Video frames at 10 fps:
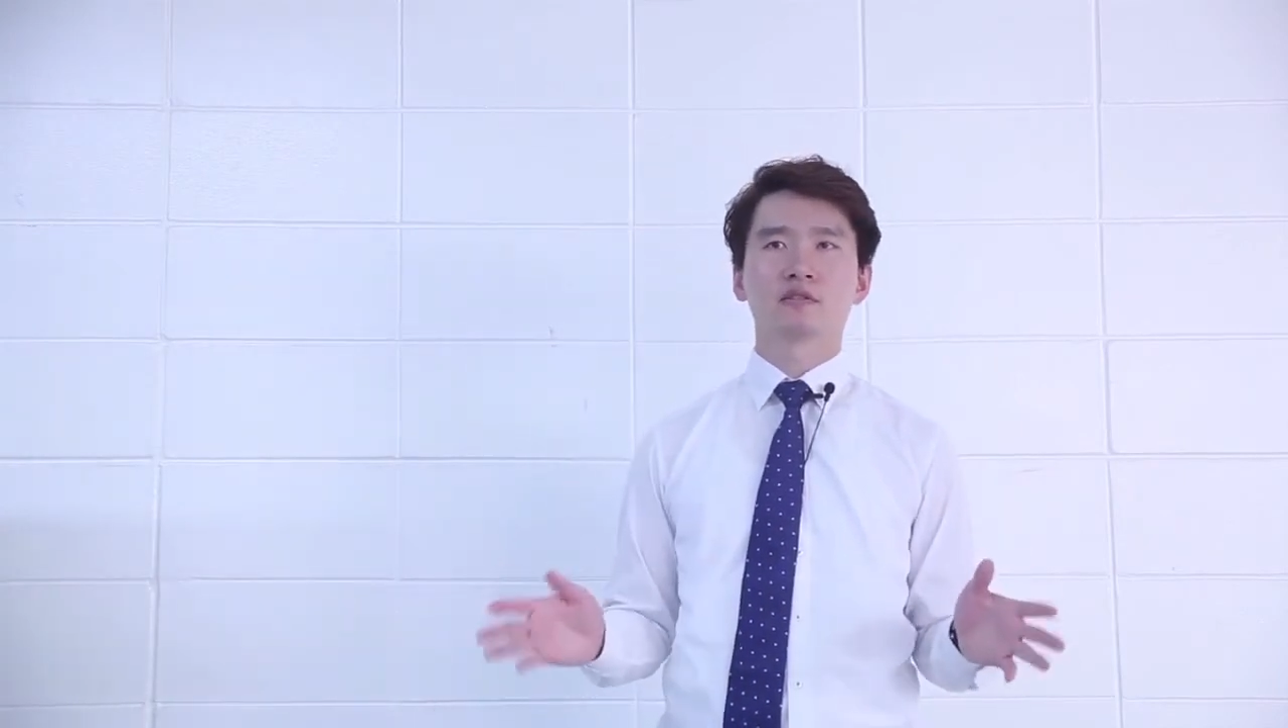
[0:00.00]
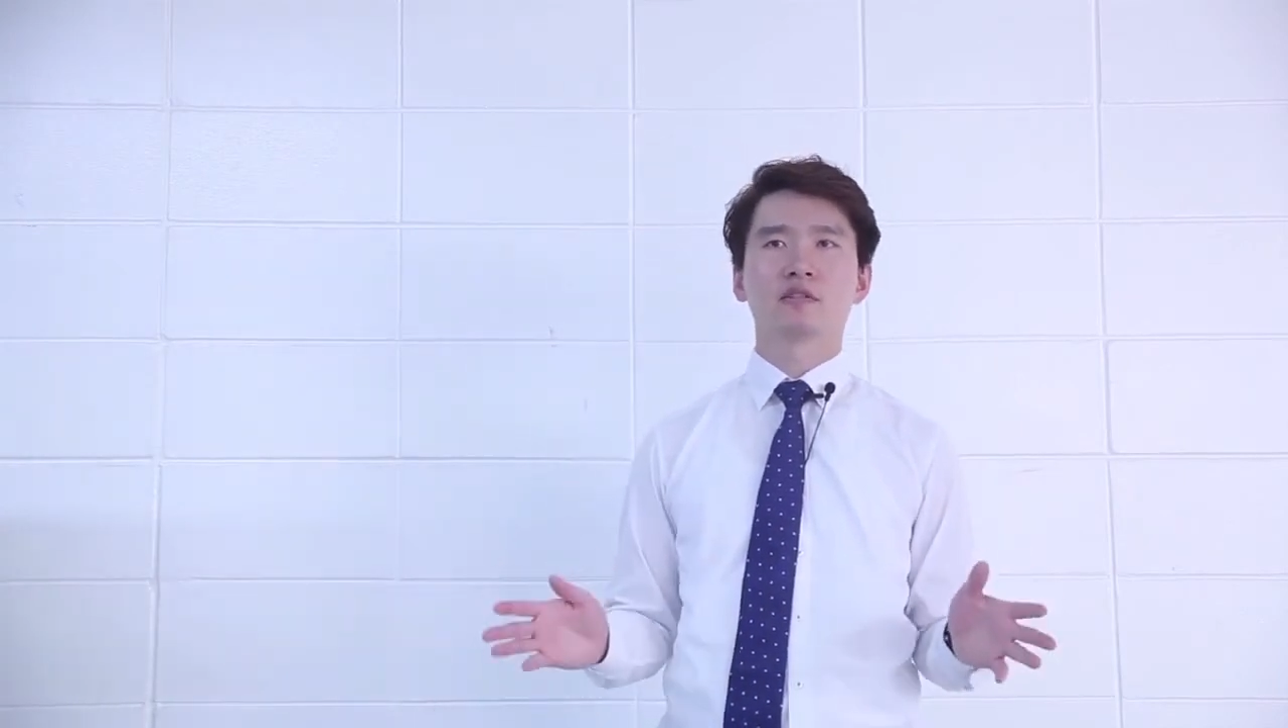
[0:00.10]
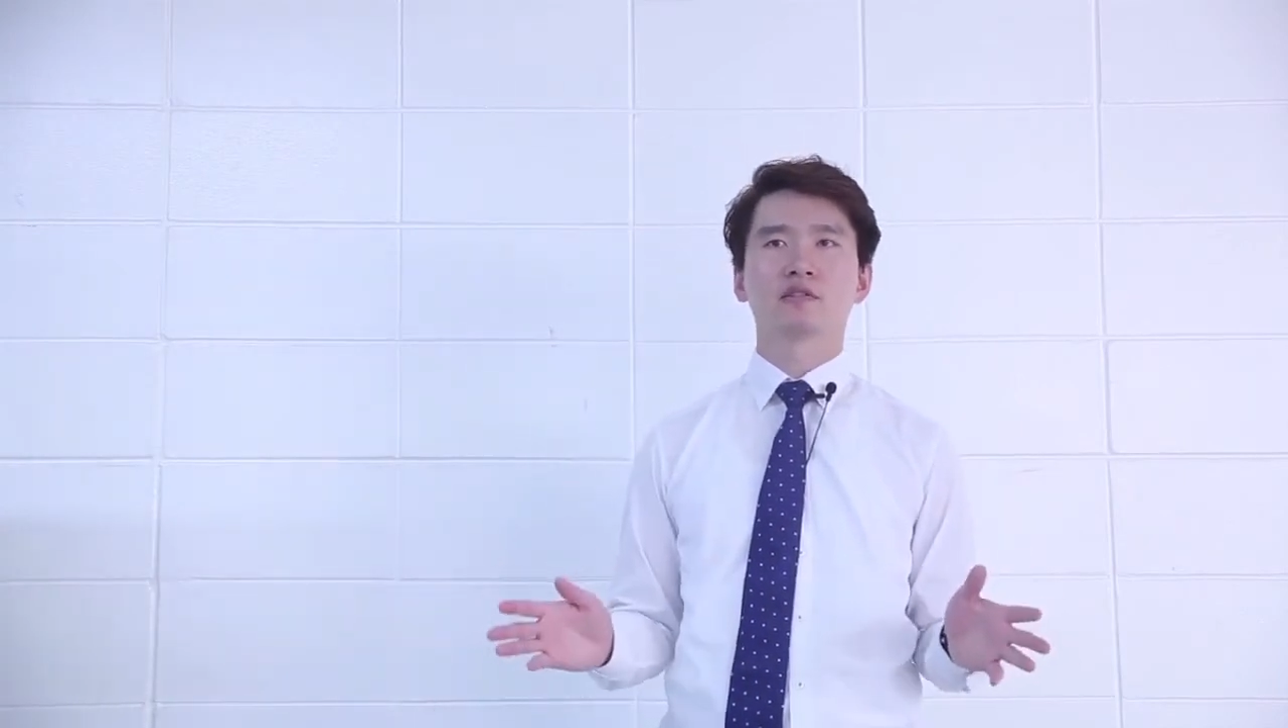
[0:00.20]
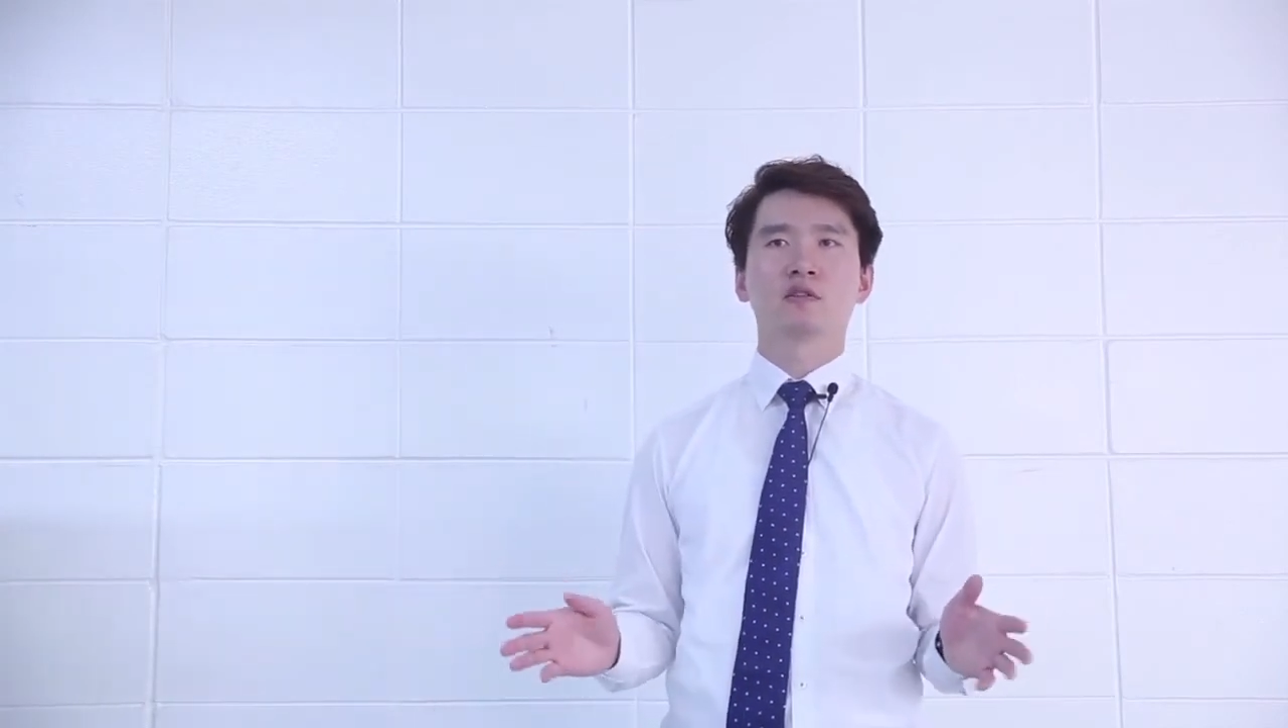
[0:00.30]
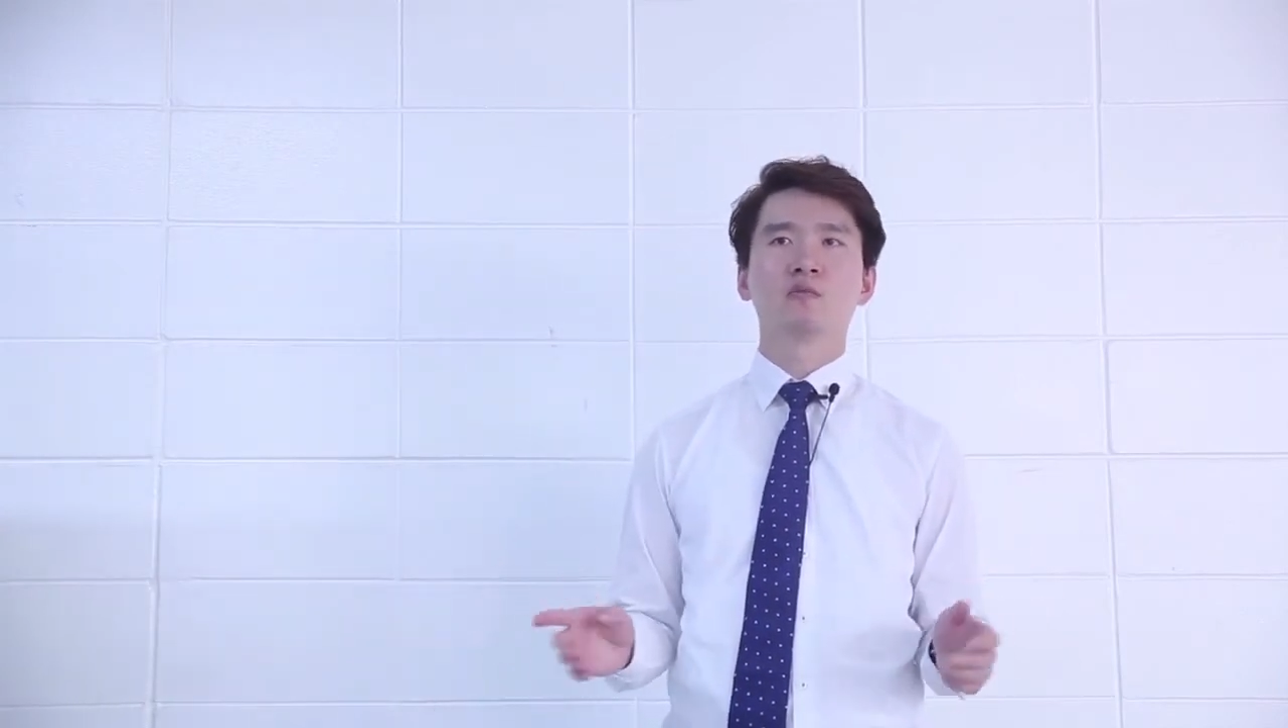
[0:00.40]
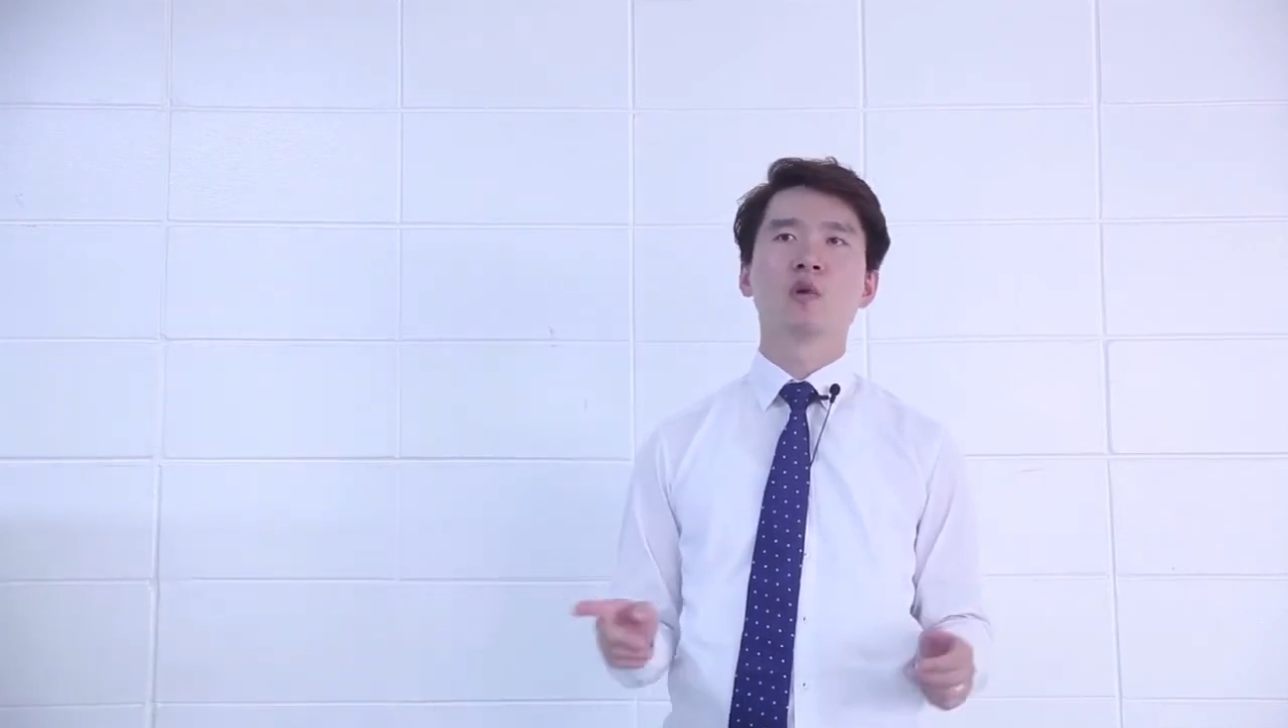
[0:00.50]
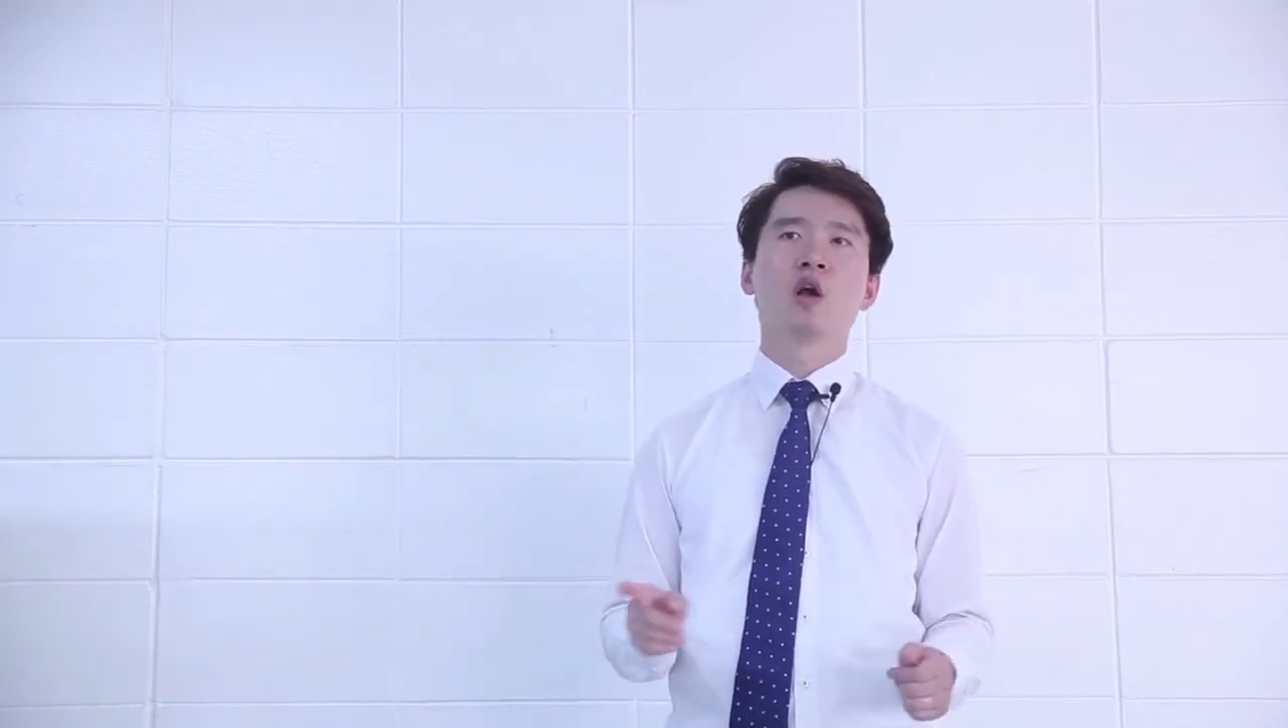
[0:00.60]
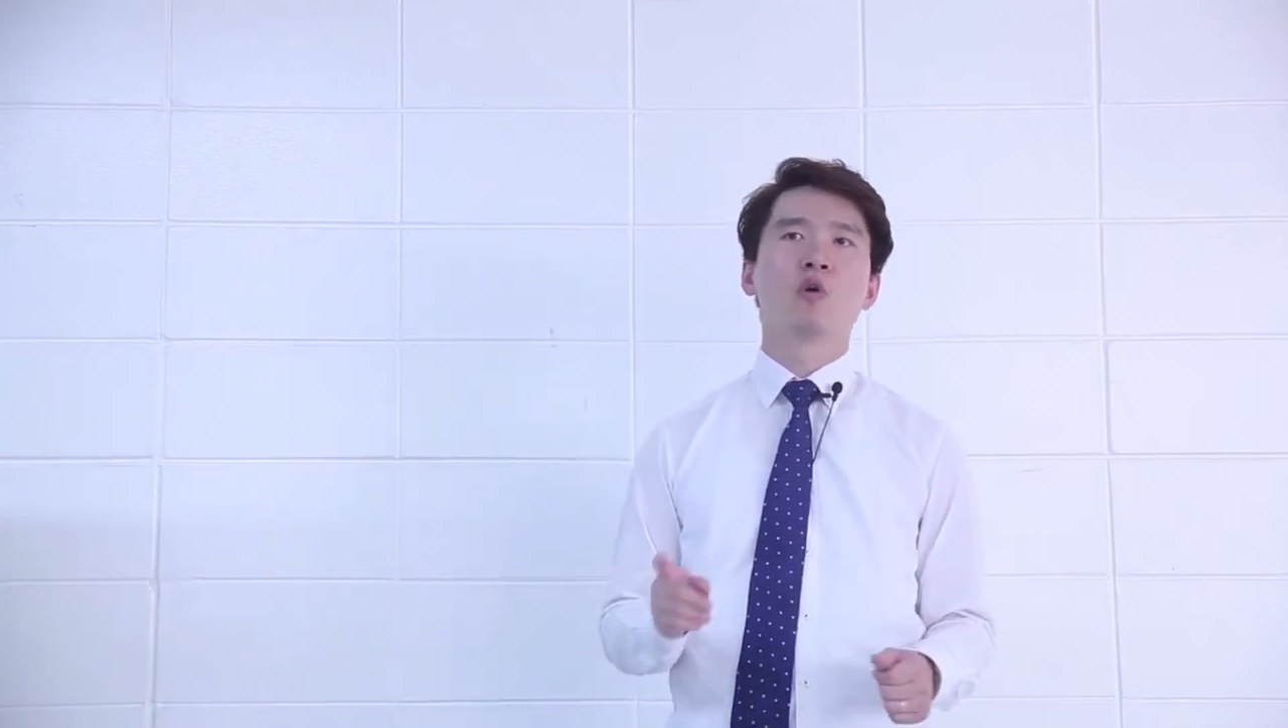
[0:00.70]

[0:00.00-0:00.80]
system